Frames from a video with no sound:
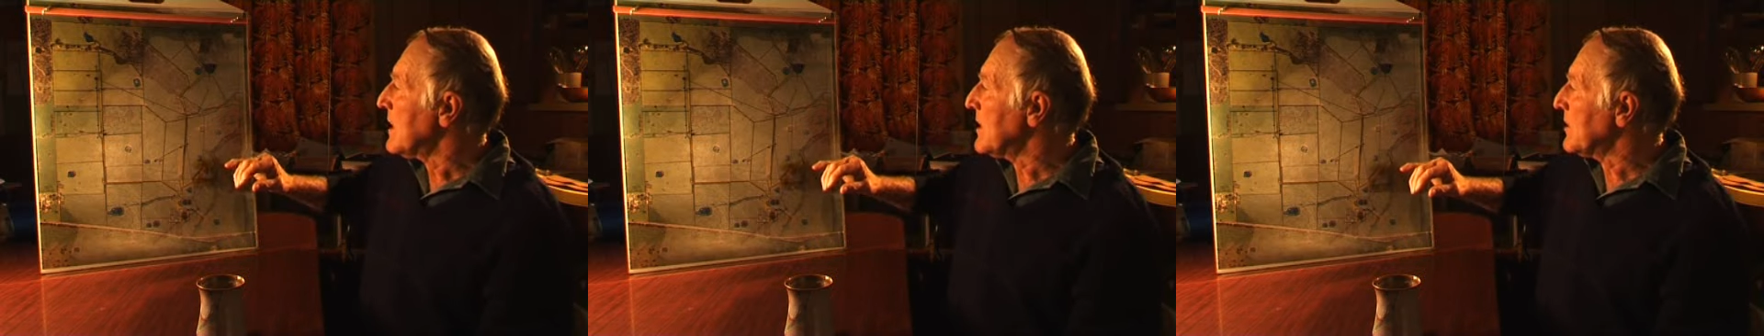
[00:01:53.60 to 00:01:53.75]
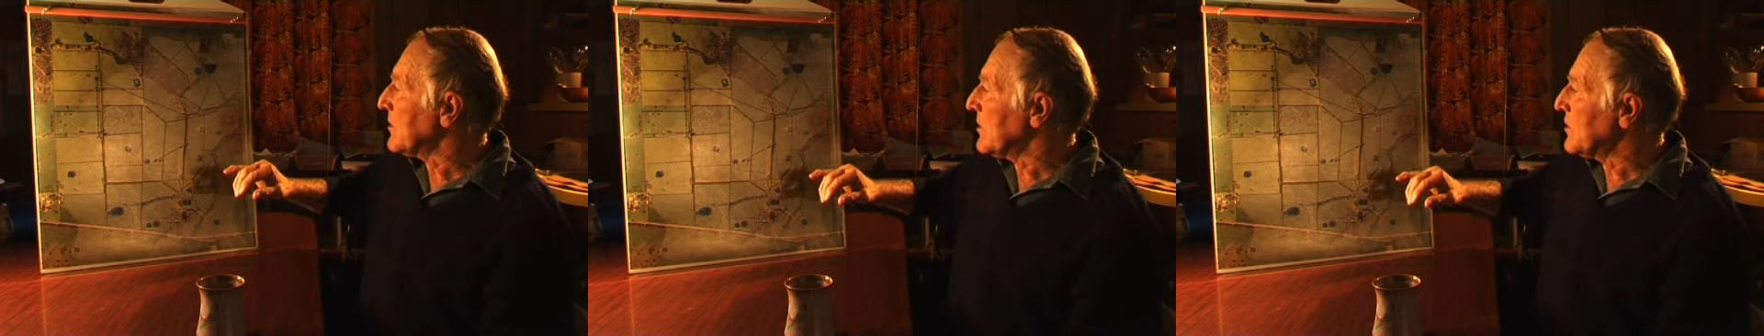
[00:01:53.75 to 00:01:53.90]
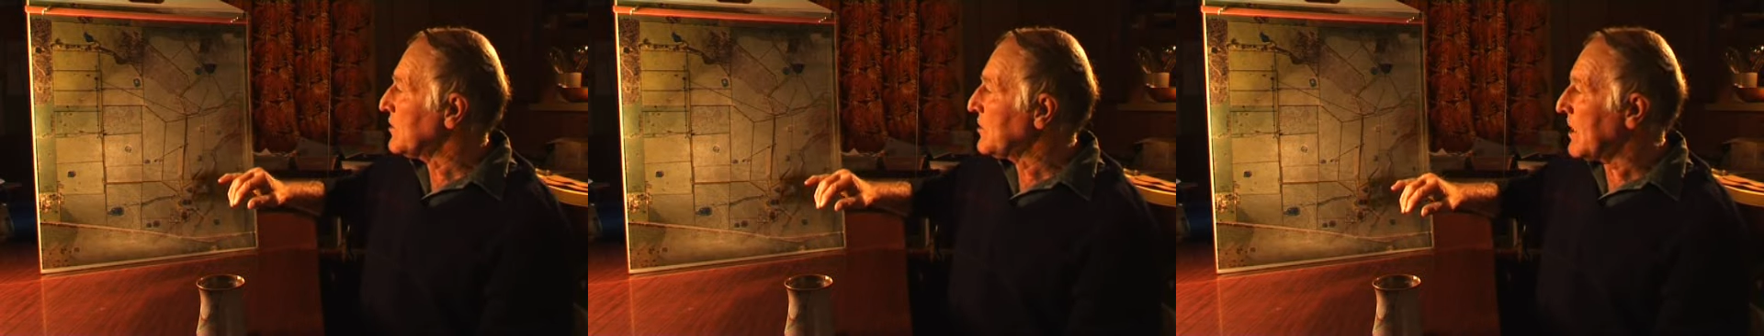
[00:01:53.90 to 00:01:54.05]

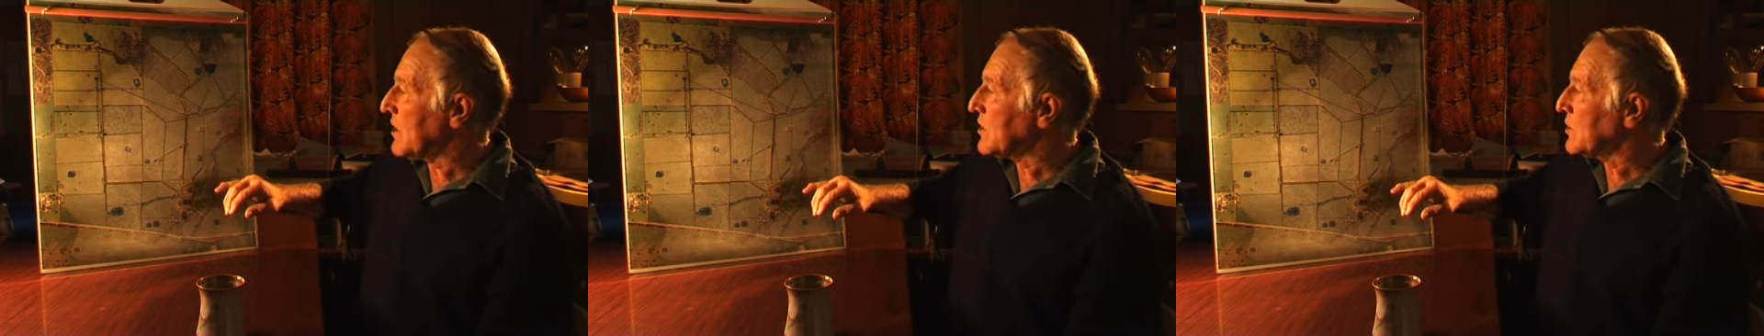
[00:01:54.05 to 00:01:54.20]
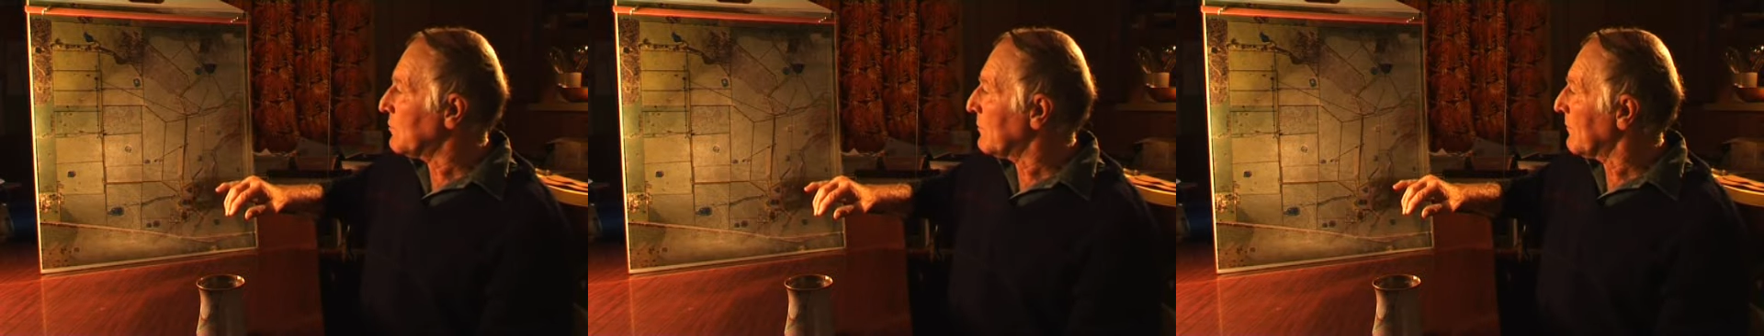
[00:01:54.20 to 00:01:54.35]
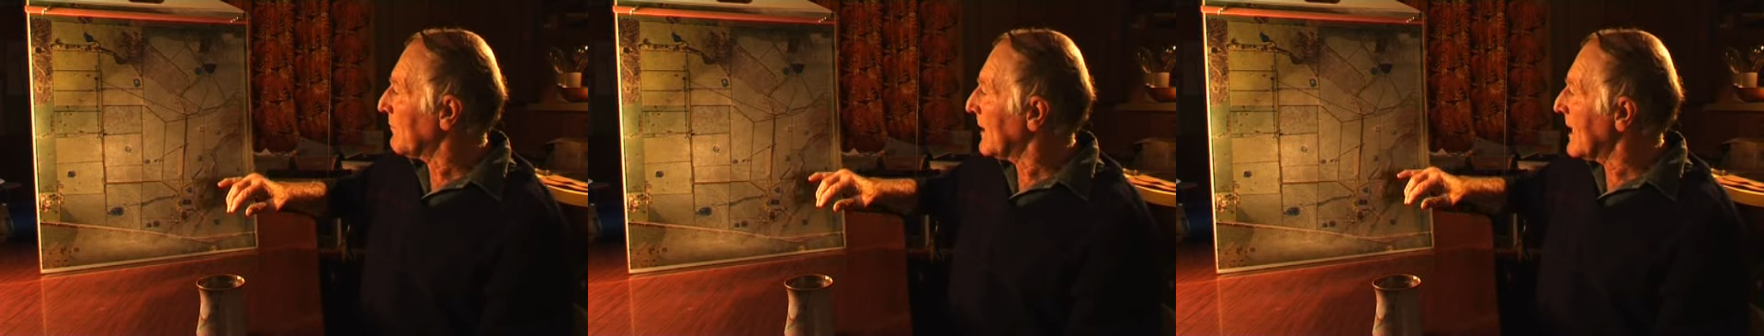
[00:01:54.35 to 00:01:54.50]
In
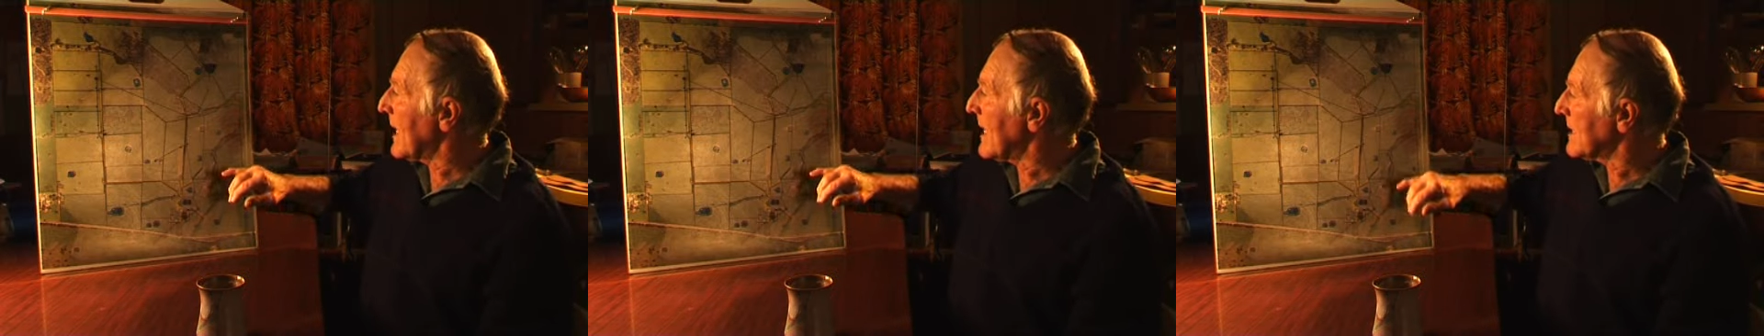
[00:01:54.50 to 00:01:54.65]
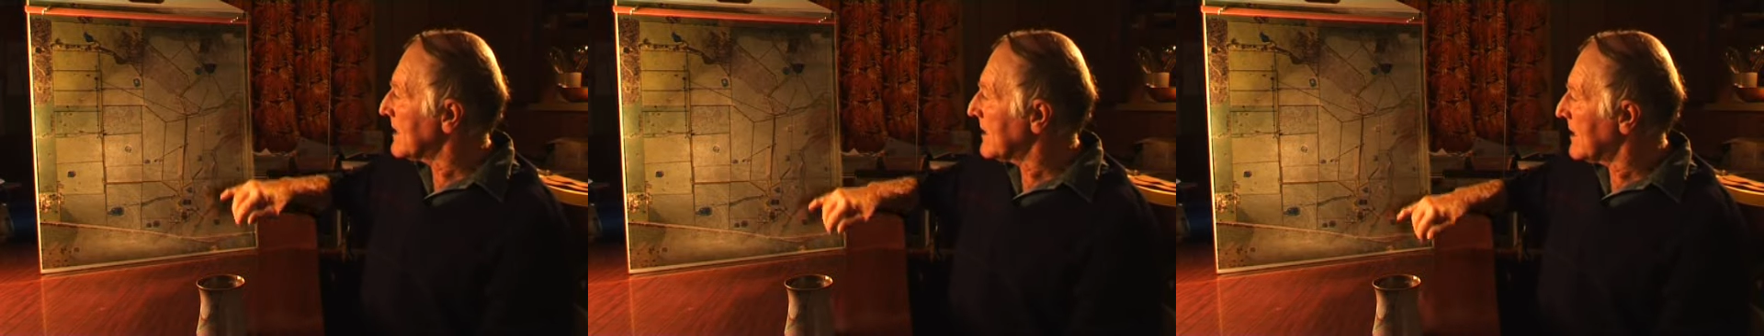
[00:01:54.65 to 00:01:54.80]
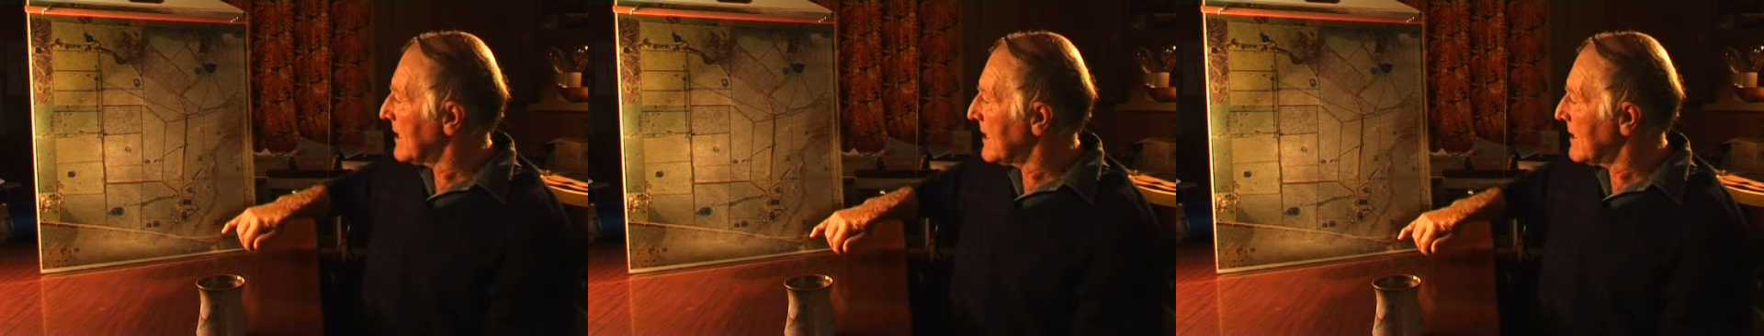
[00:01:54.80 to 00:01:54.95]
conjunction with
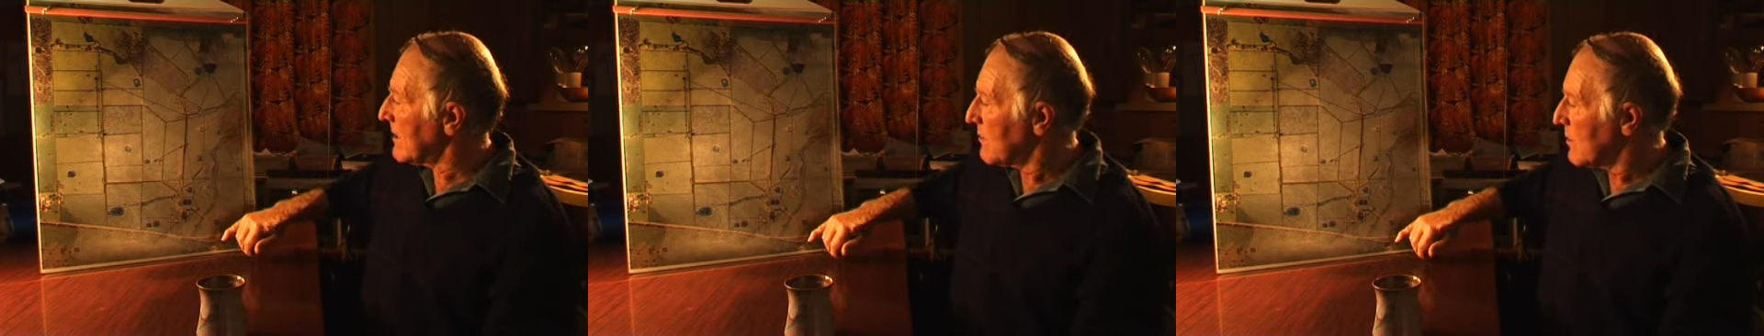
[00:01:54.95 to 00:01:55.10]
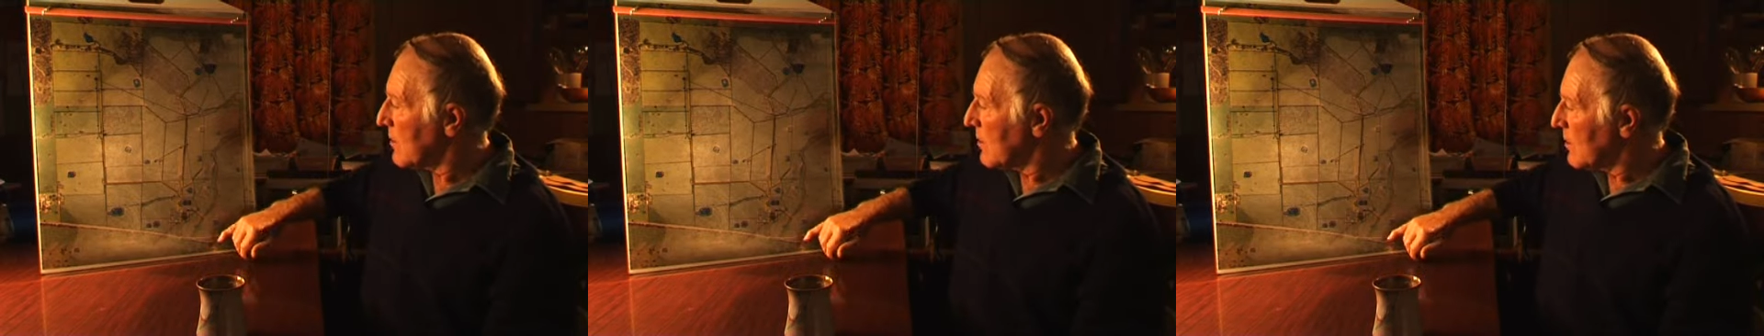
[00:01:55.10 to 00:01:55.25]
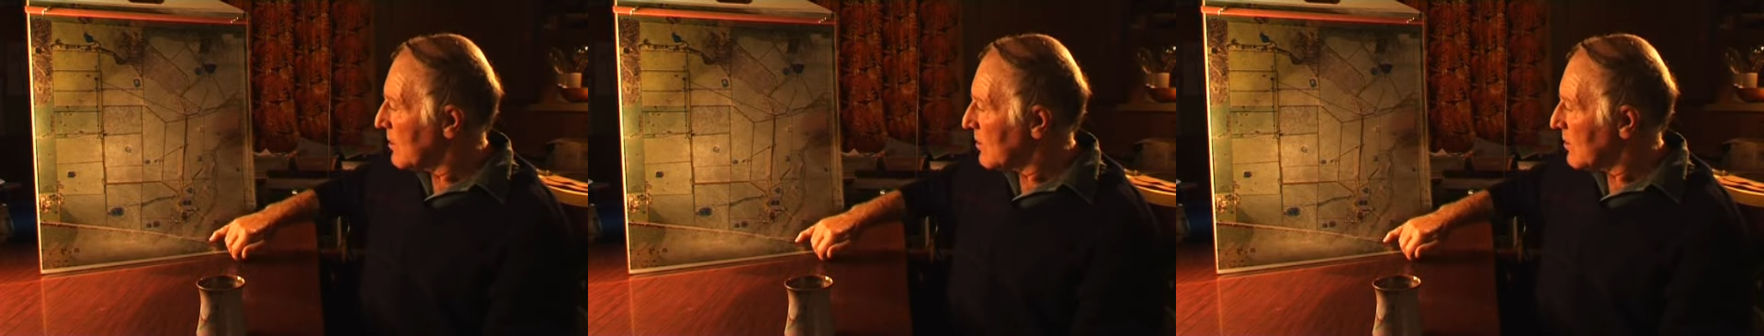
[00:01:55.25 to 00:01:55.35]
land care,